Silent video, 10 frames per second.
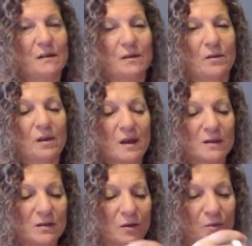Okay,
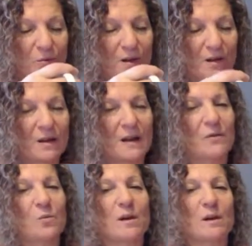so we don't
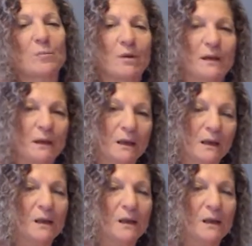ever want to bring,